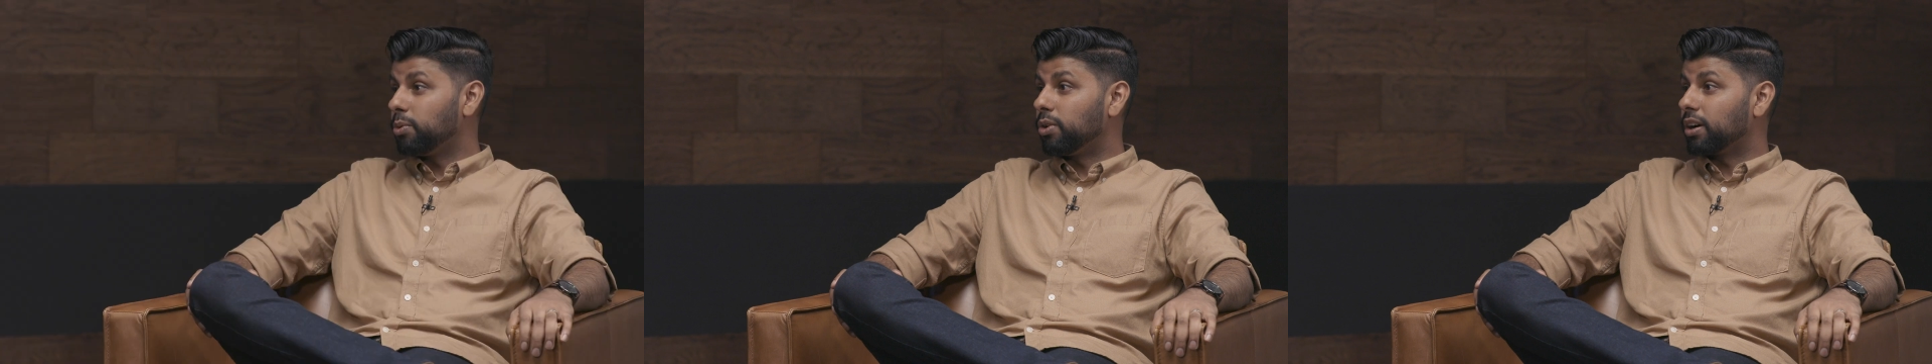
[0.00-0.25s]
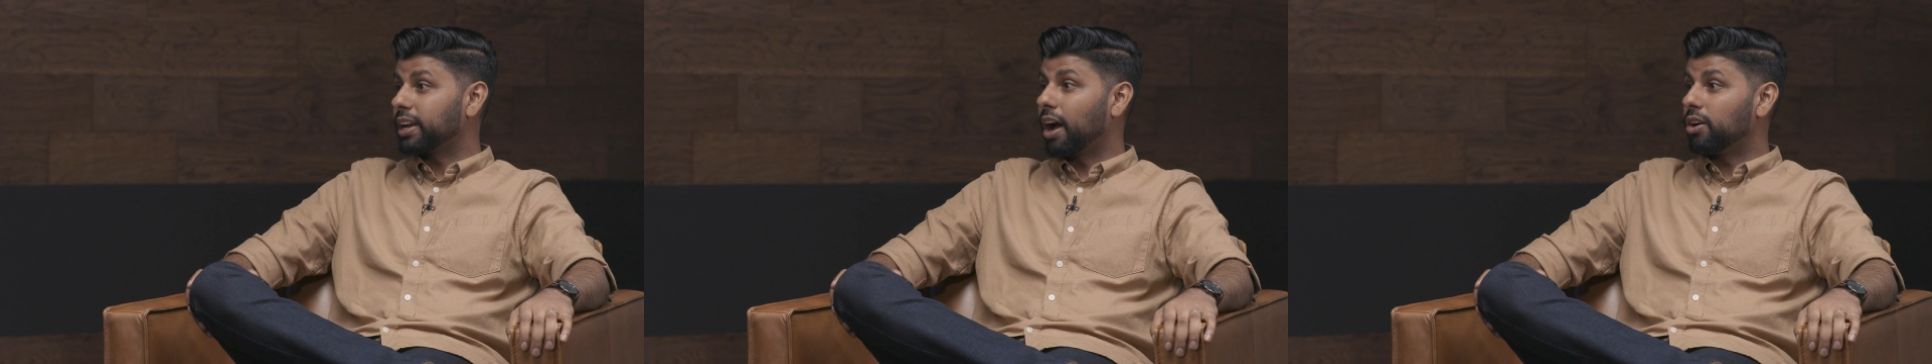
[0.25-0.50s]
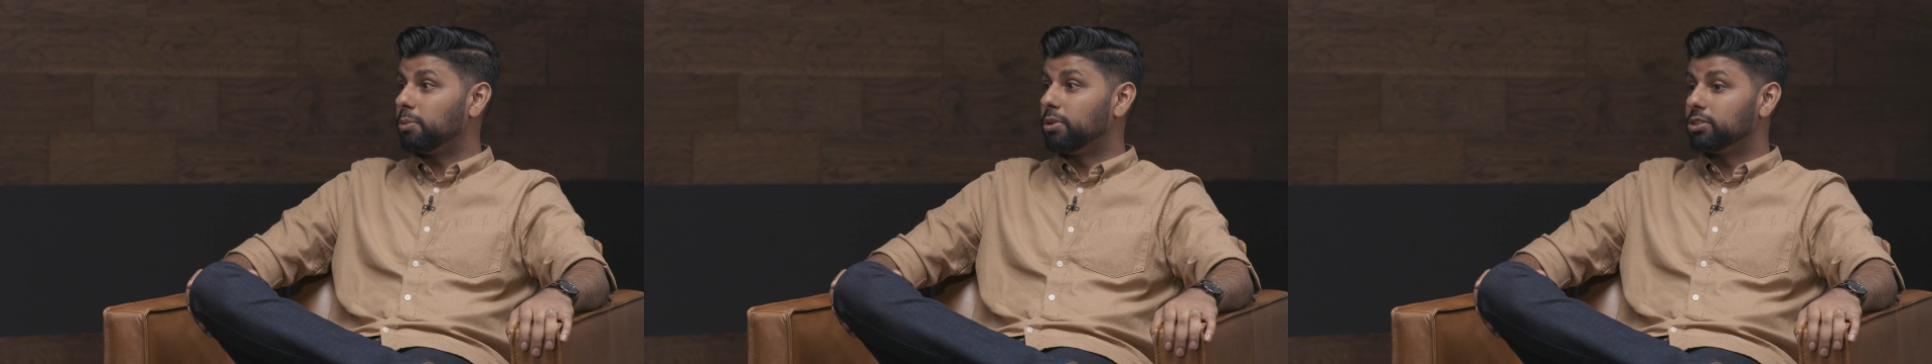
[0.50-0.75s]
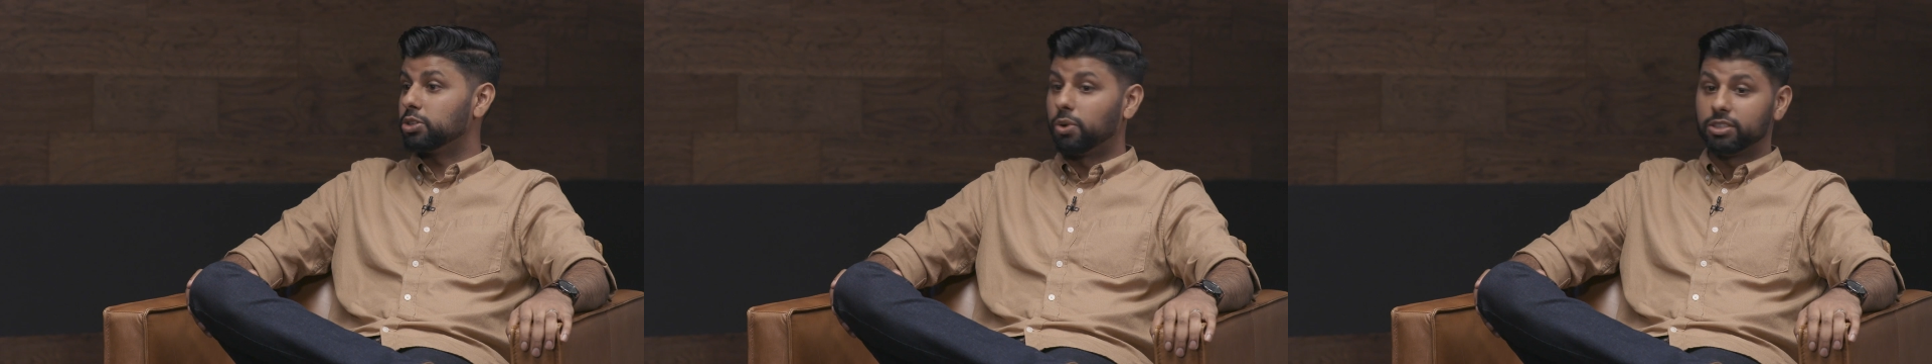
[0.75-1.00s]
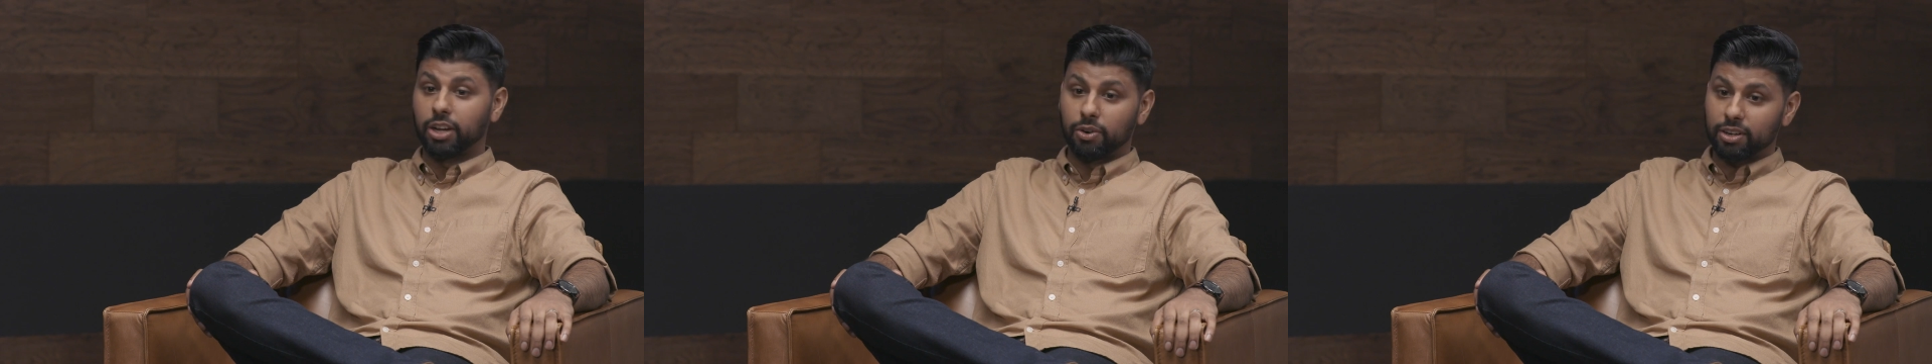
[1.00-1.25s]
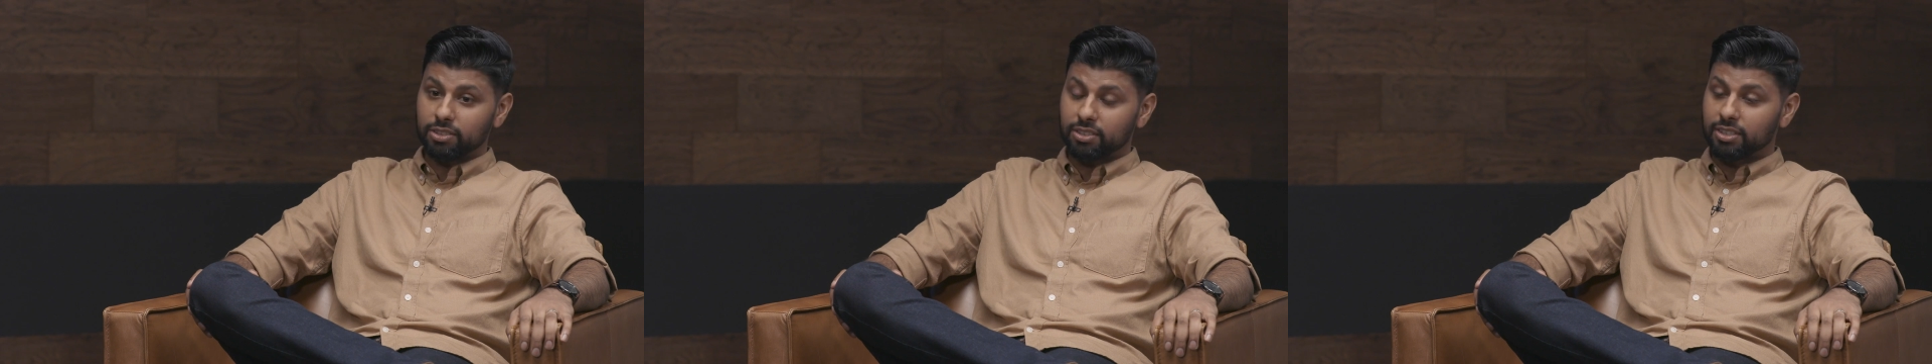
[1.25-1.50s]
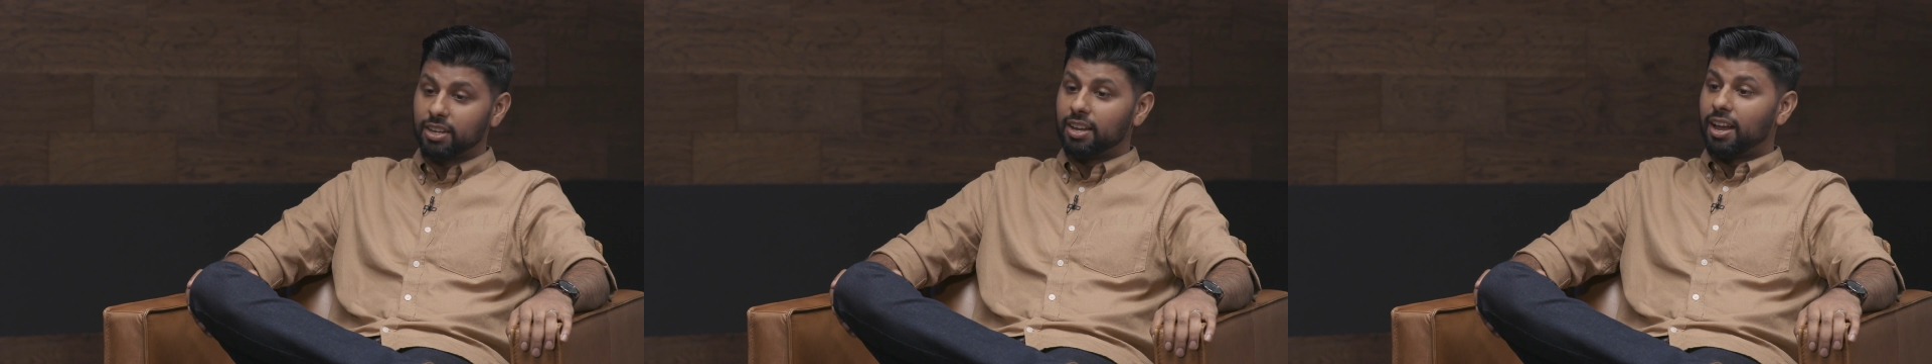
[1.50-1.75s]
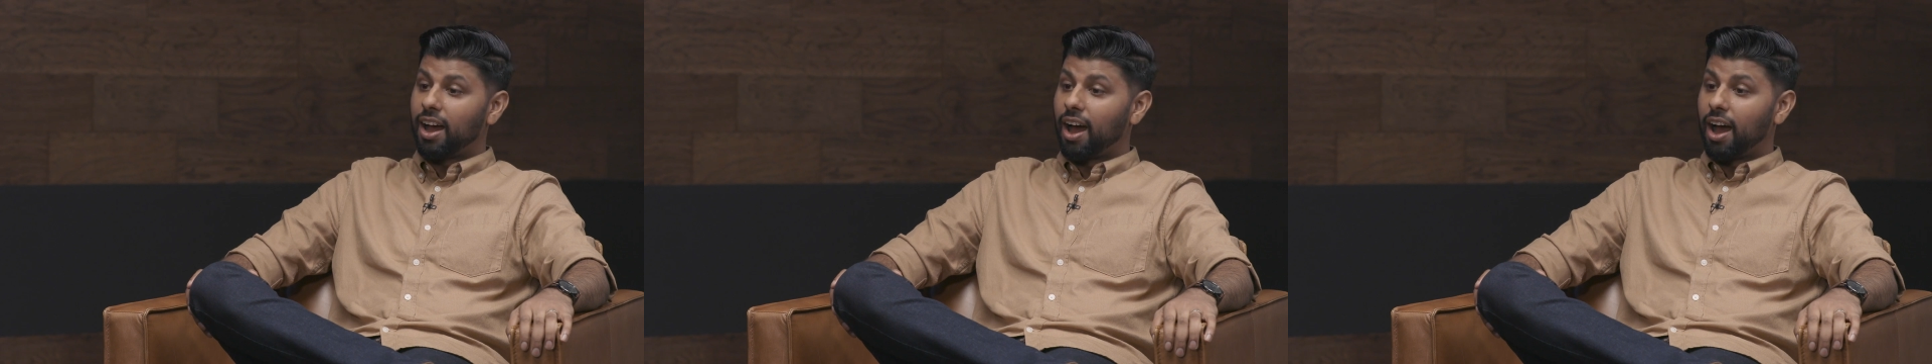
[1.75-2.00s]
We're accountable to our donors.
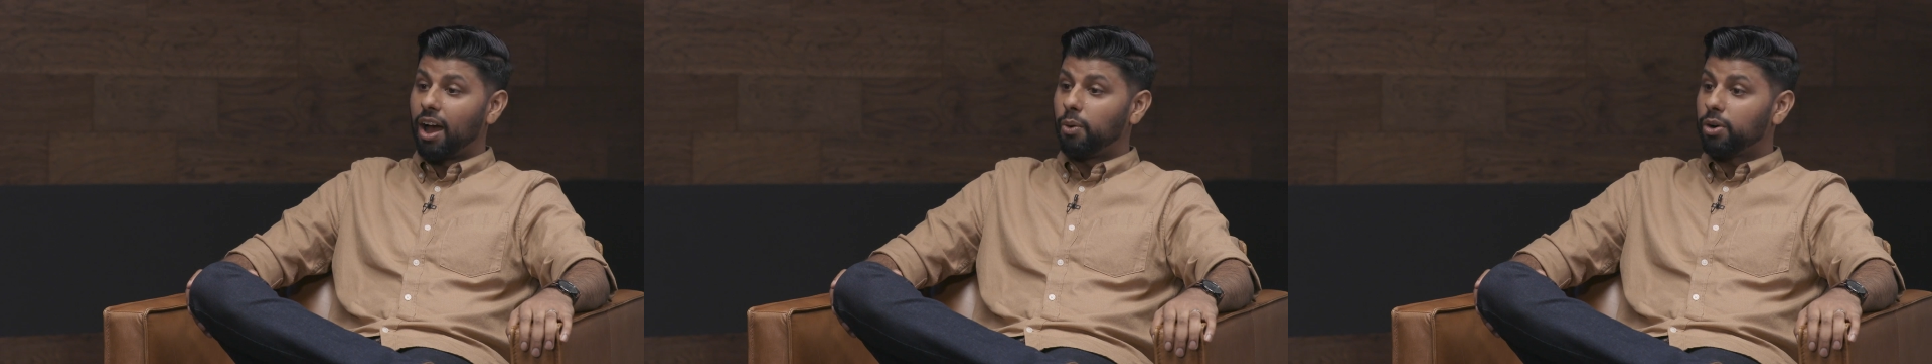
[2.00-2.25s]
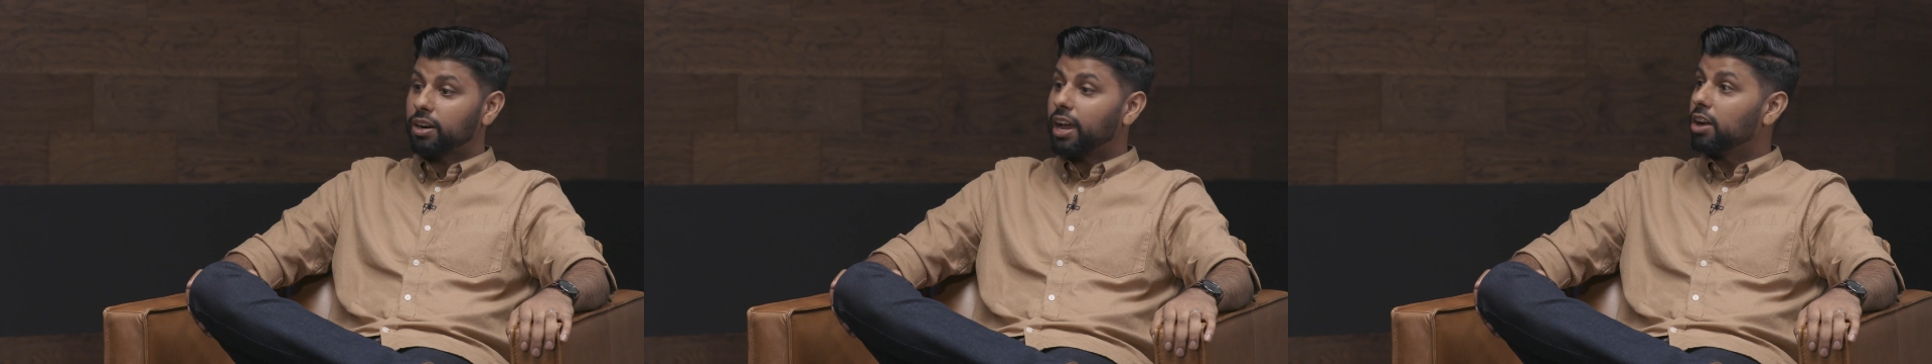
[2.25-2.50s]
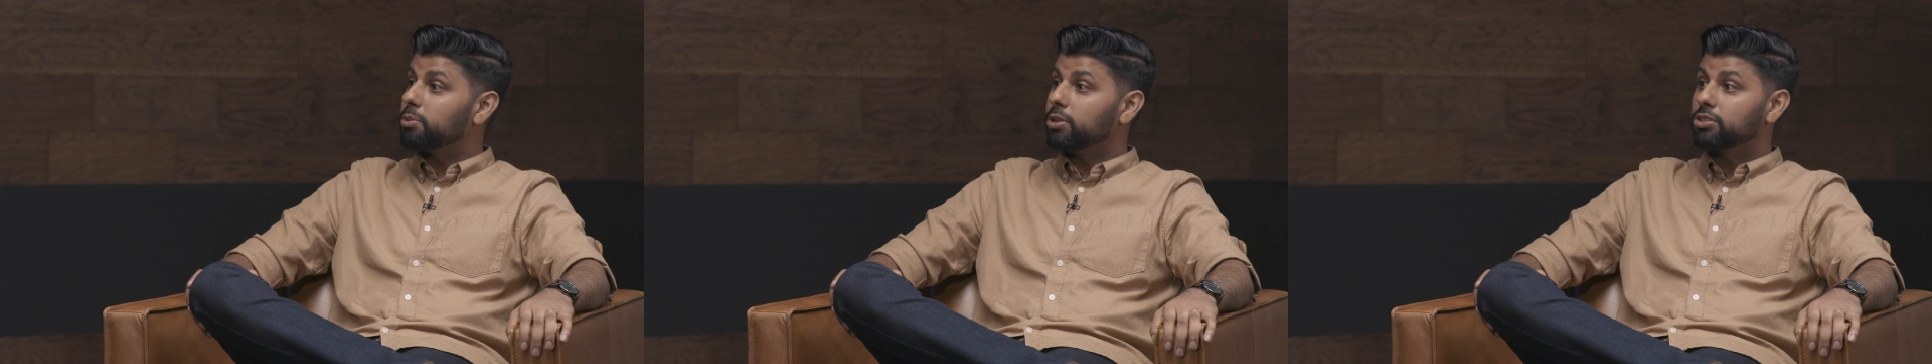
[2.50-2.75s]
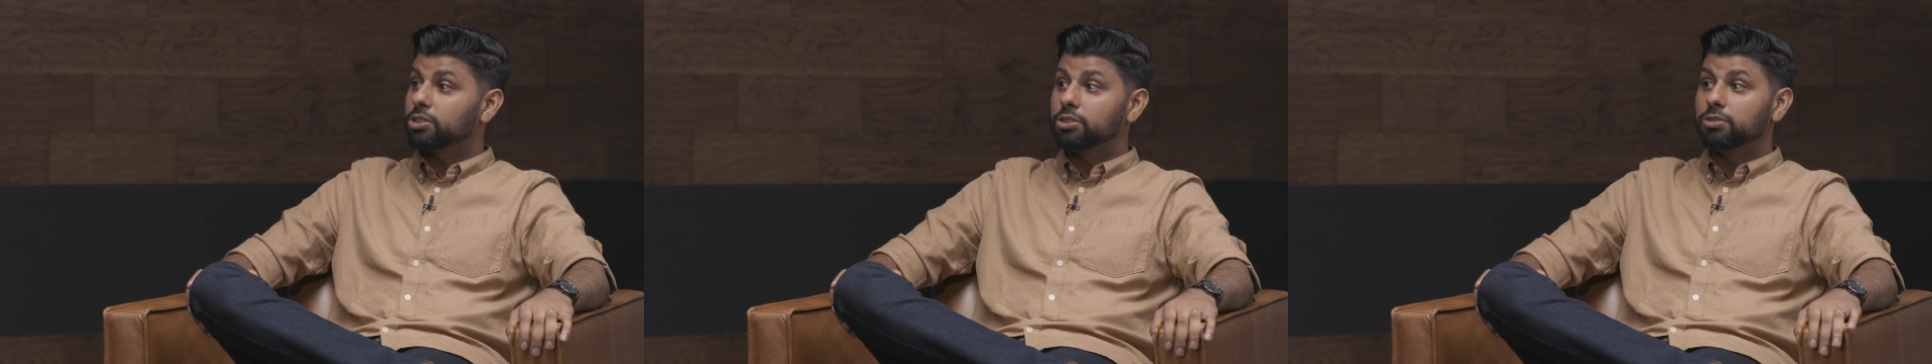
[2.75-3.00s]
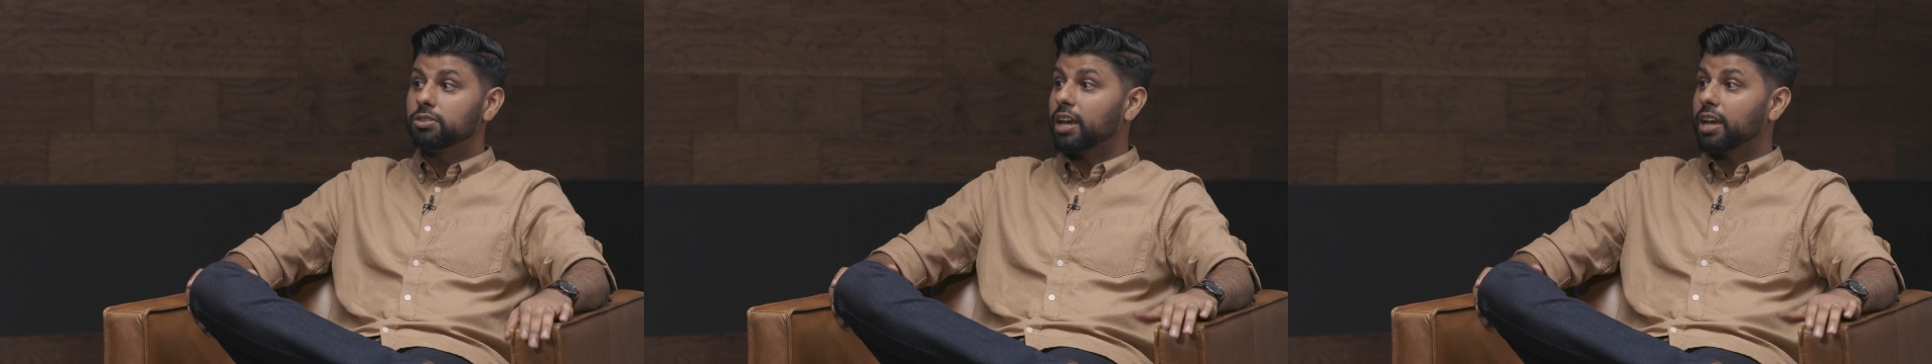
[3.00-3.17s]
We're accountable to